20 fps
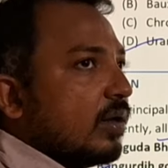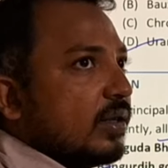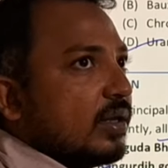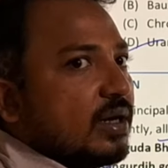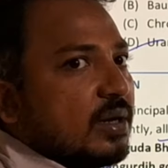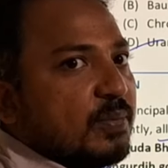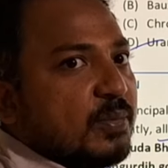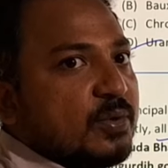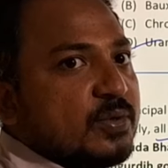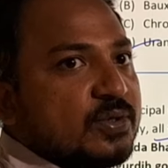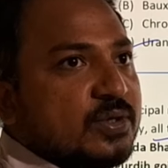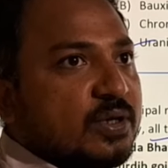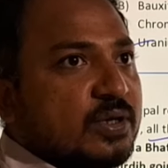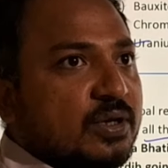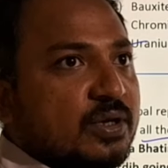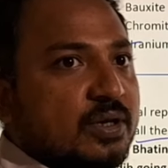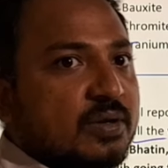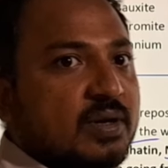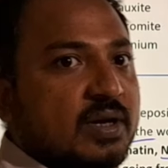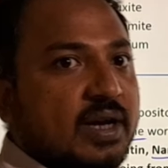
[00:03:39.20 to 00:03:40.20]
other
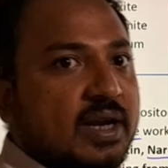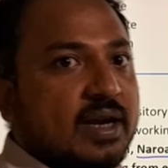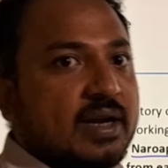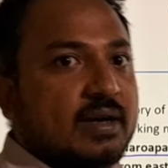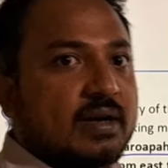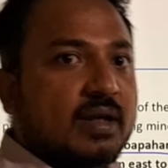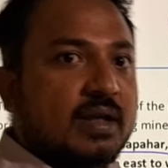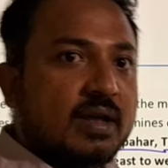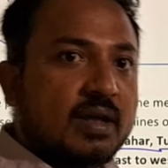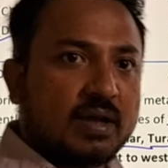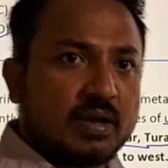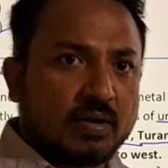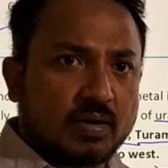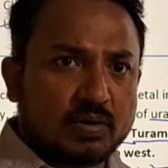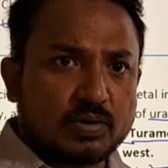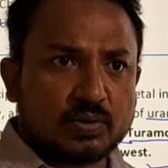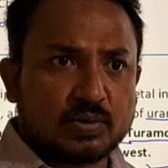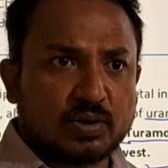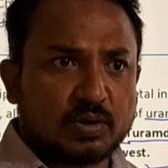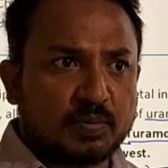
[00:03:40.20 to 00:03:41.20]
deposition you will get
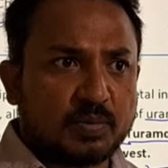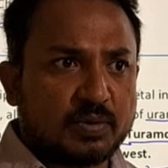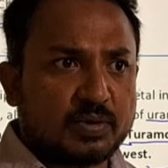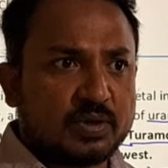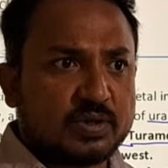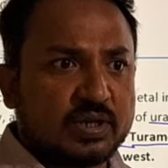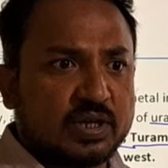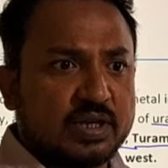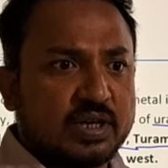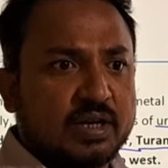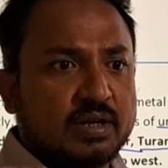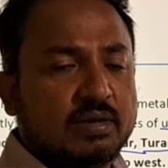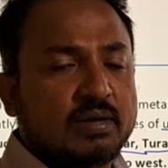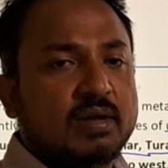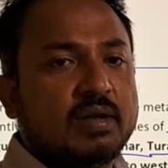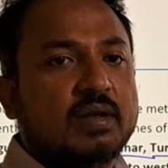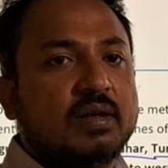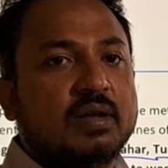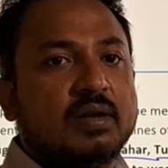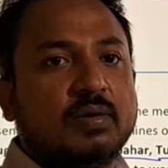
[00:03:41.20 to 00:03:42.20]
also deposition
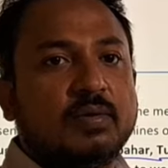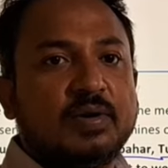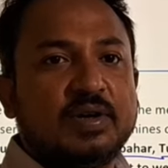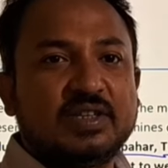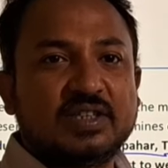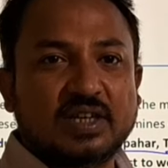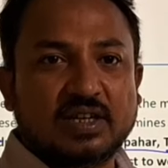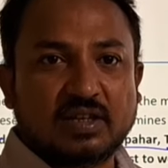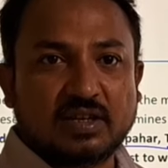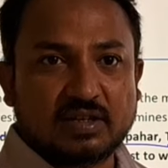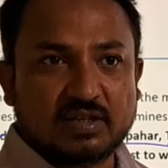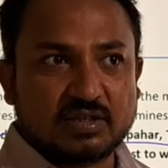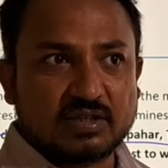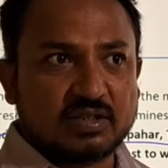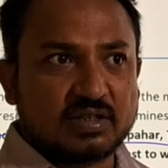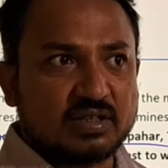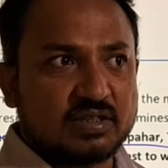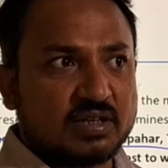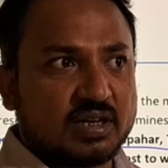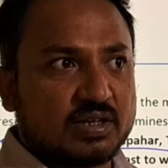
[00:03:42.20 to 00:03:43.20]
in Odisha, that
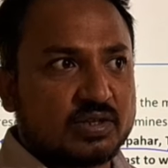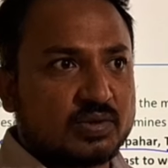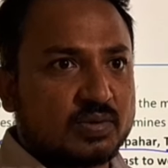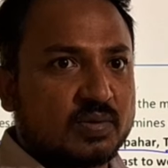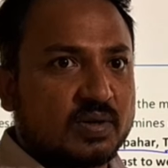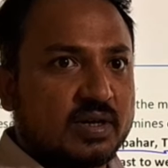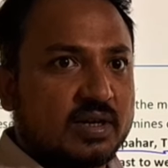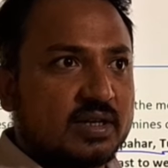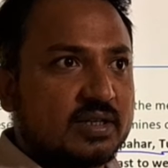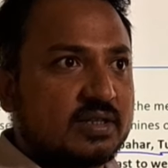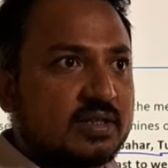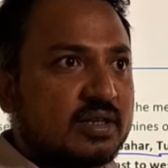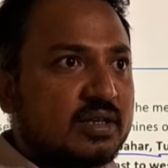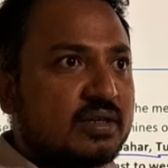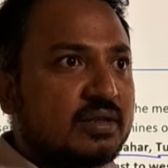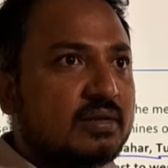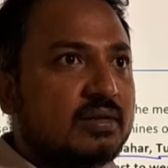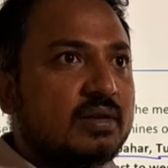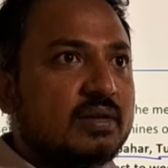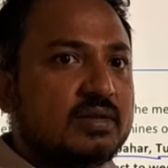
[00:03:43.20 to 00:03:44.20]
is in Jharsuguda
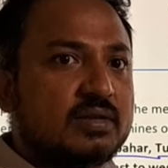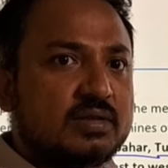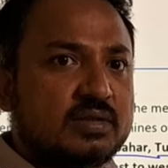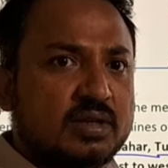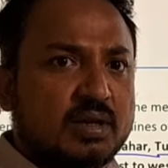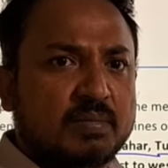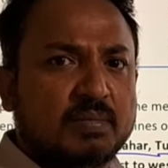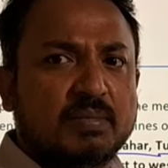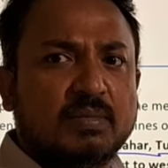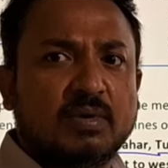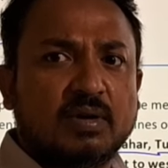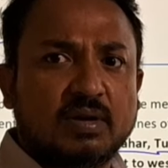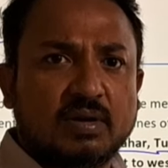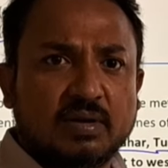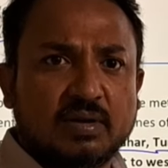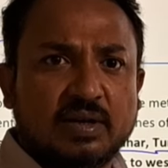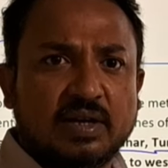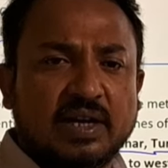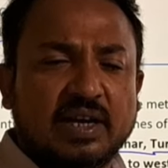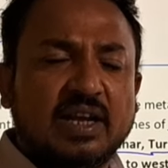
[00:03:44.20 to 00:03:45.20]
region. Some
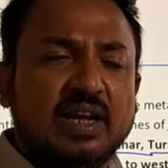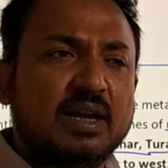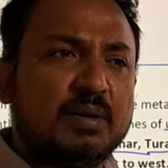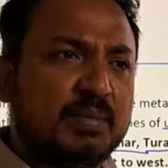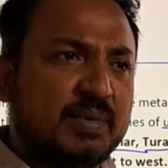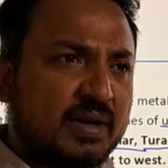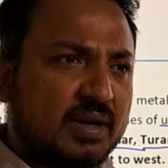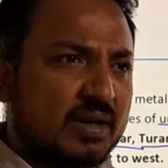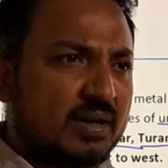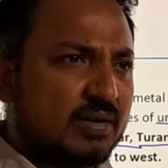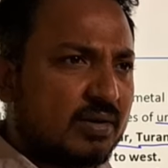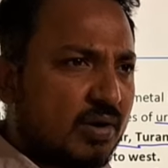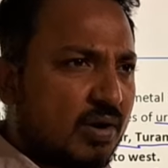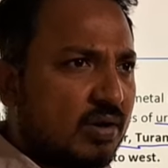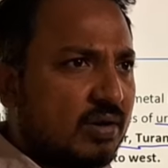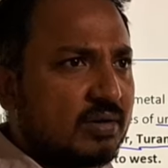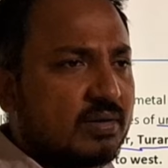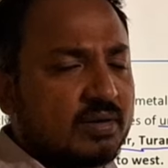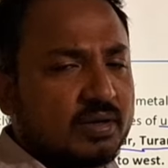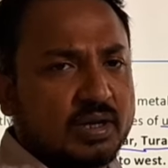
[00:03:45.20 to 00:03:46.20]
critical mineral,
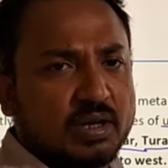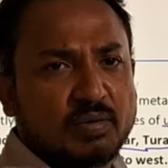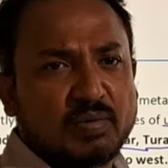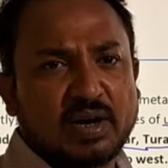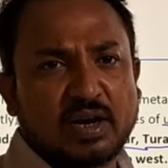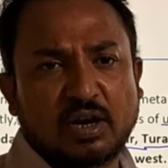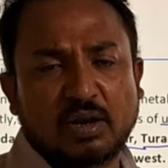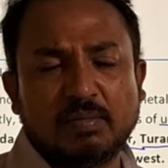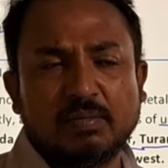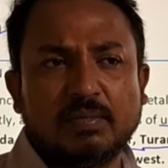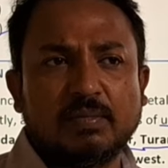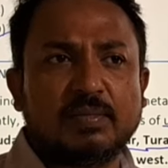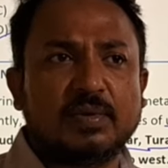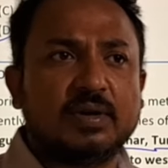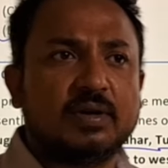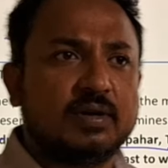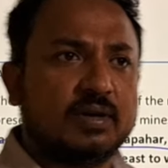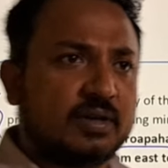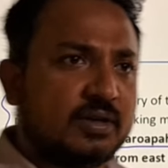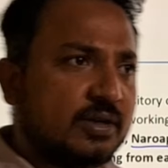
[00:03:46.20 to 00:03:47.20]
not uranium,
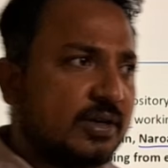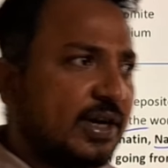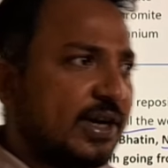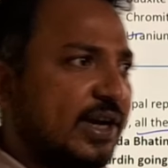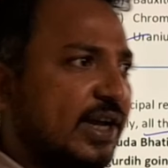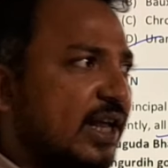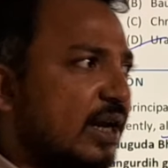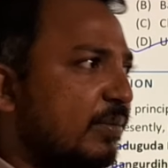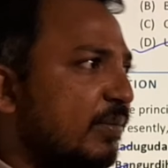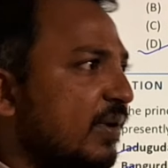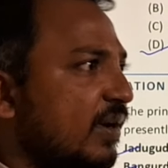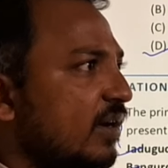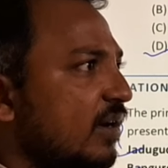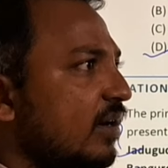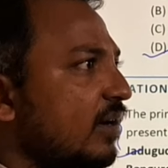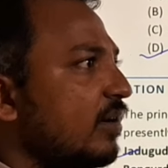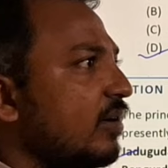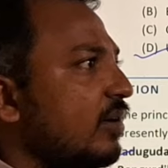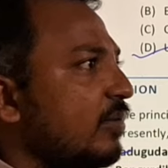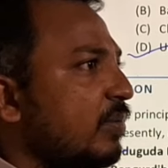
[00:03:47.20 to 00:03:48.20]
but in critical
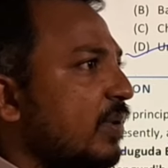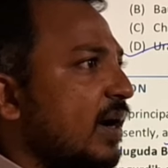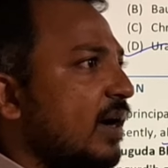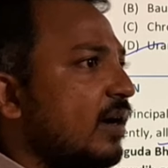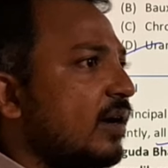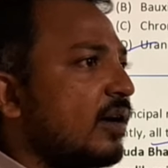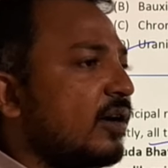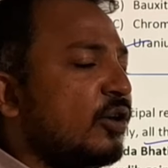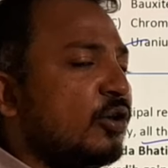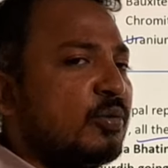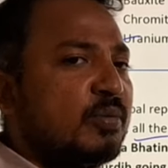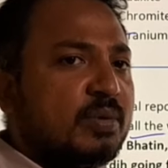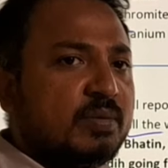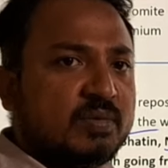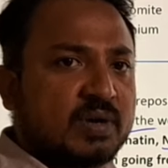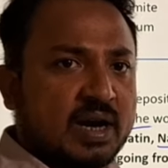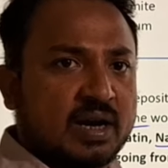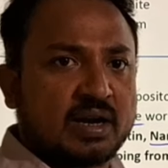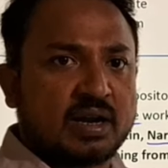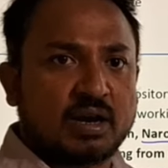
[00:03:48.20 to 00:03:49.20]
mineral you will find the
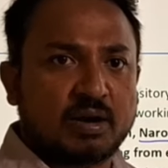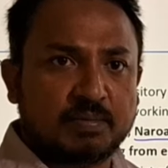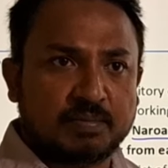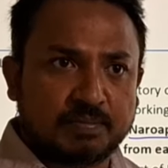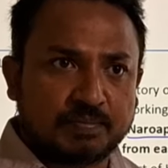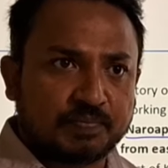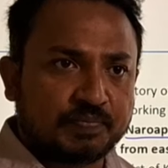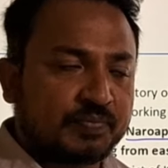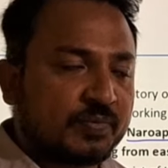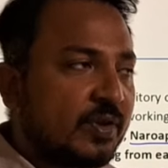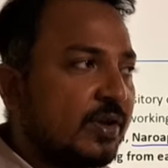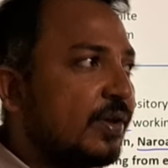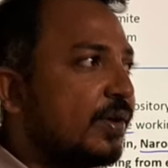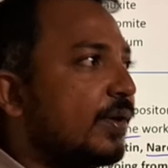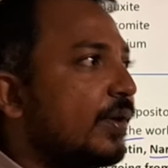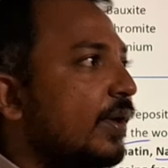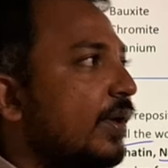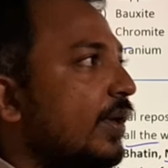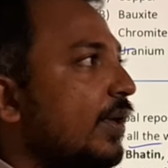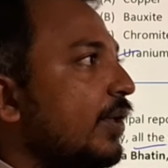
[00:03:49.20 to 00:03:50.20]
niobium, tantalum.
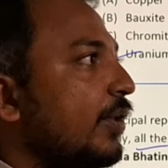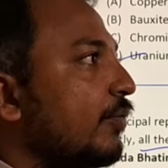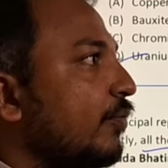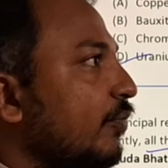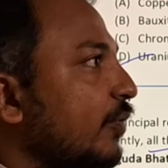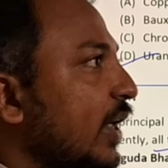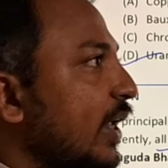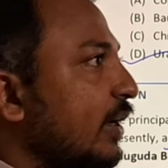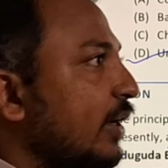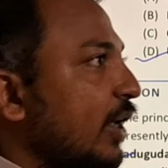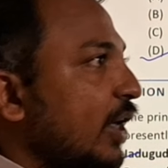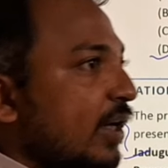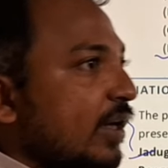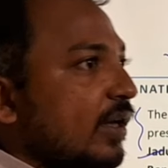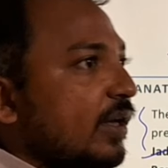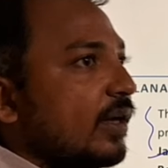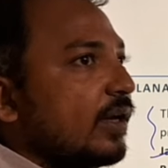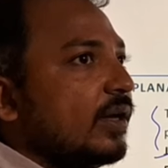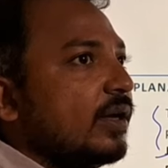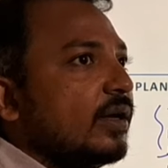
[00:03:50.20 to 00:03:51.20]
Then
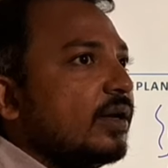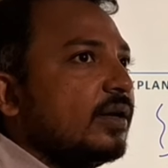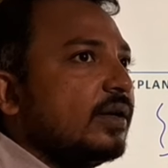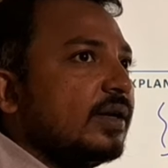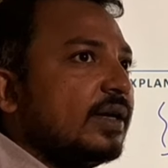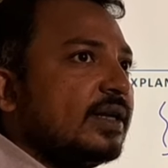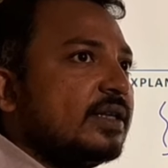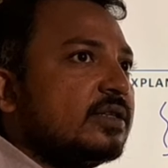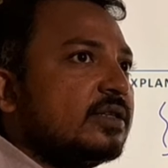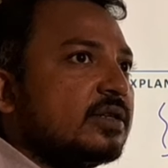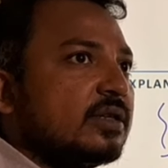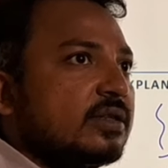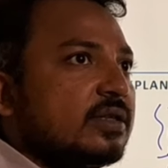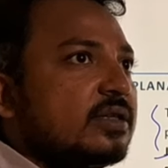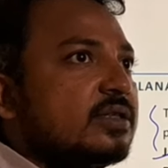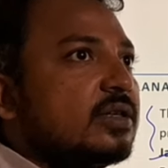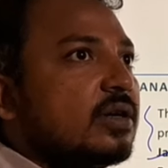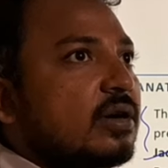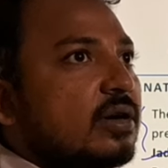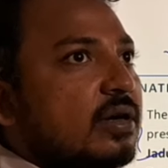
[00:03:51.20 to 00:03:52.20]
in
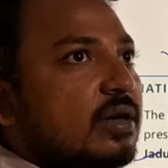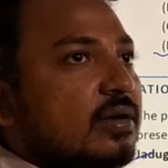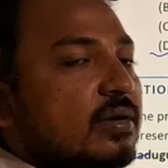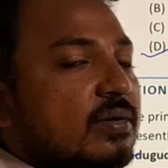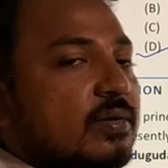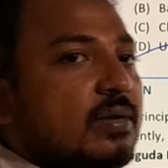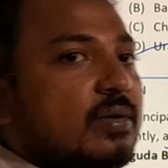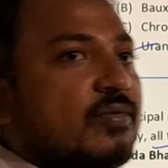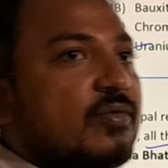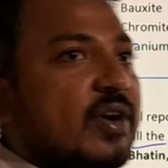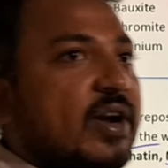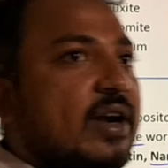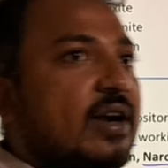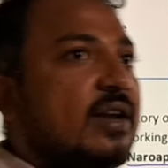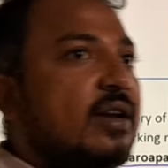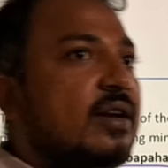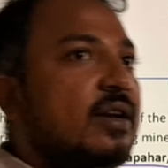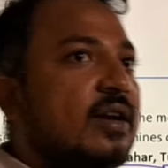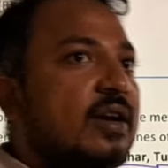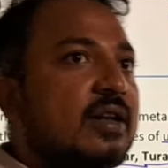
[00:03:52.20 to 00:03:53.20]
Chhattisgarh you will
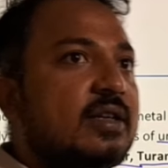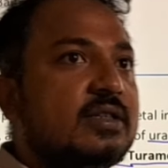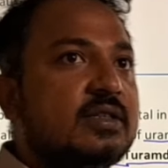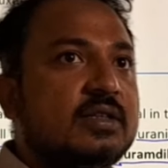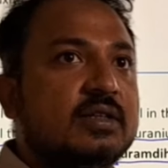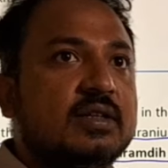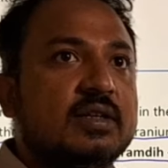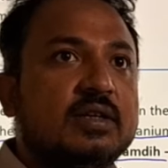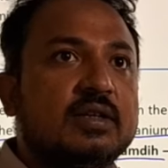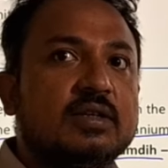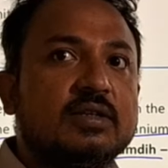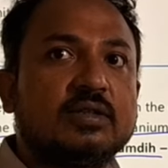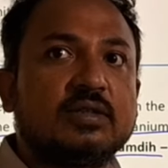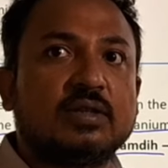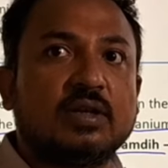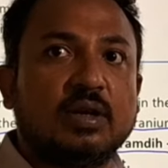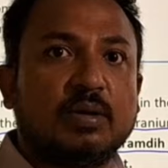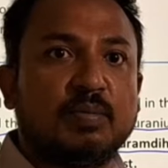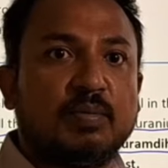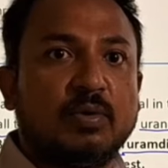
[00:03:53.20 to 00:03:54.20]
find in region, that
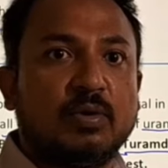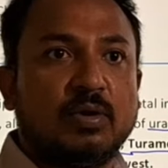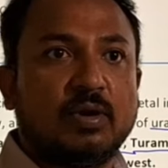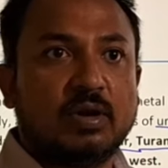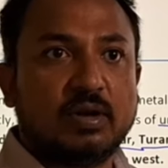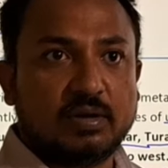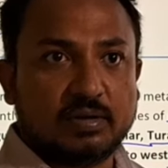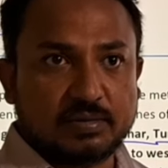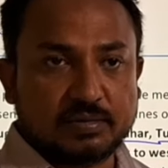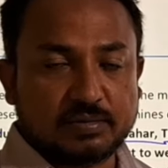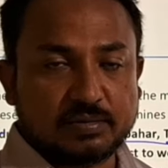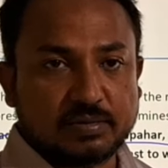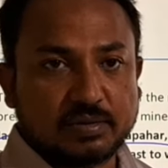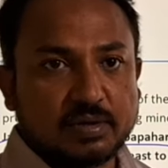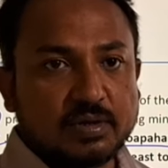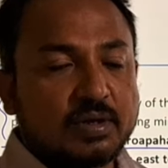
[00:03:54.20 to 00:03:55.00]
is Bodal.